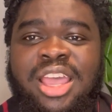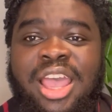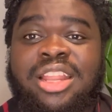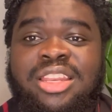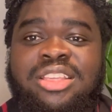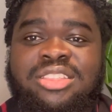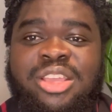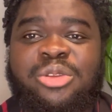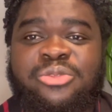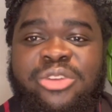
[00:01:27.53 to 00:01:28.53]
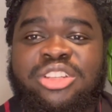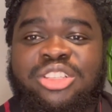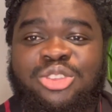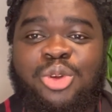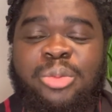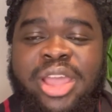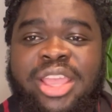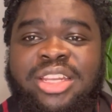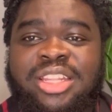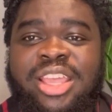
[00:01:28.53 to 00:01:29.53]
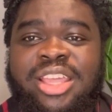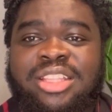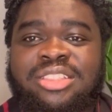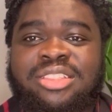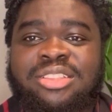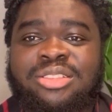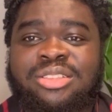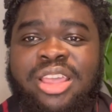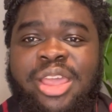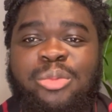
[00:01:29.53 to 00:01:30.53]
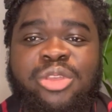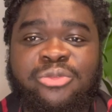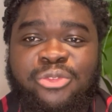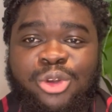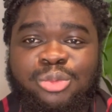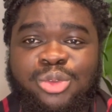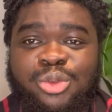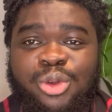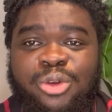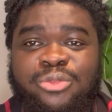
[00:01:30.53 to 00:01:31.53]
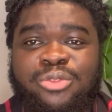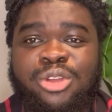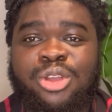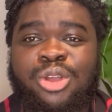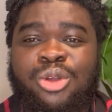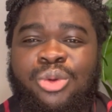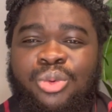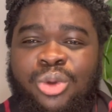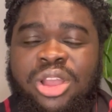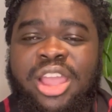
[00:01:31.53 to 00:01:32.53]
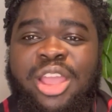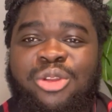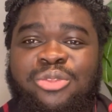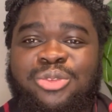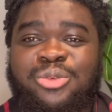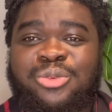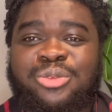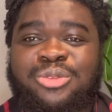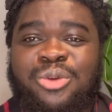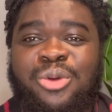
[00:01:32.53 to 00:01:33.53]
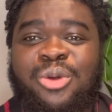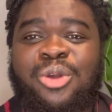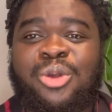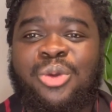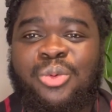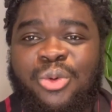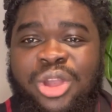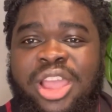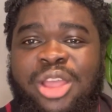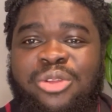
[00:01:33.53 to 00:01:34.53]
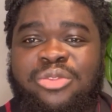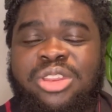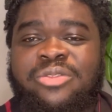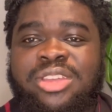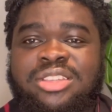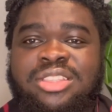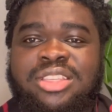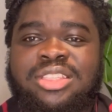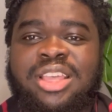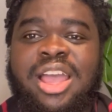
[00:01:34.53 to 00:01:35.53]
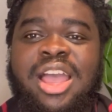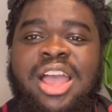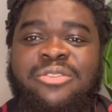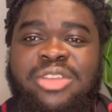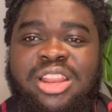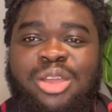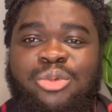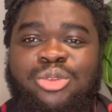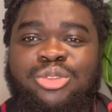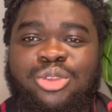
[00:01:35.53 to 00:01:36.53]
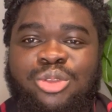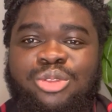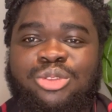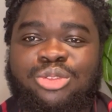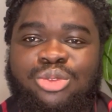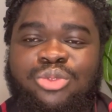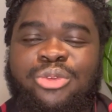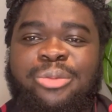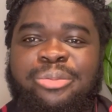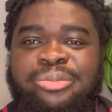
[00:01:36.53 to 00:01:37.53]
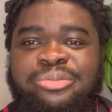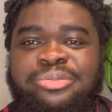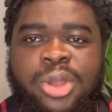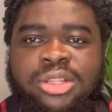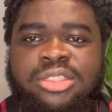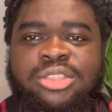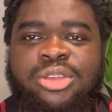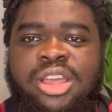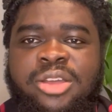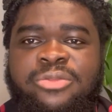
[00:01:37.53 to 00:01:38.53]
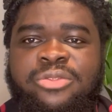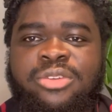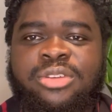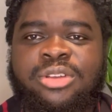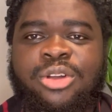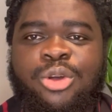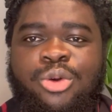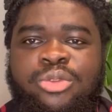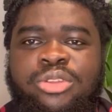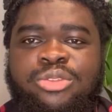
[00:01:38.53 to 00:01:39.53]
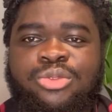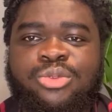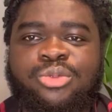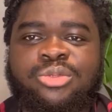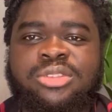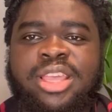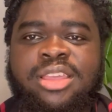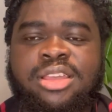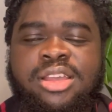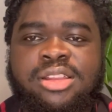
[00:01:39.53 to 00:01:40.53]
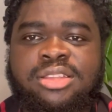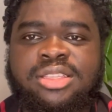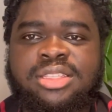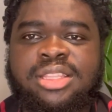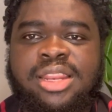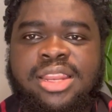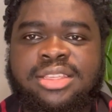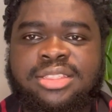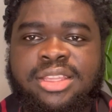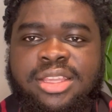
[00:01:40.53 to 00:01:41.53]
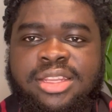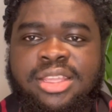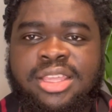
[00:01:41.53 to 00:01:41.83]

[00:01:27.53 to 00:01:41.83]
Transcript: at least it refreshes your mind and informs you of what kind of schools or what kind of universities are available to you to choose from. Once you have all the schools and colleges listed,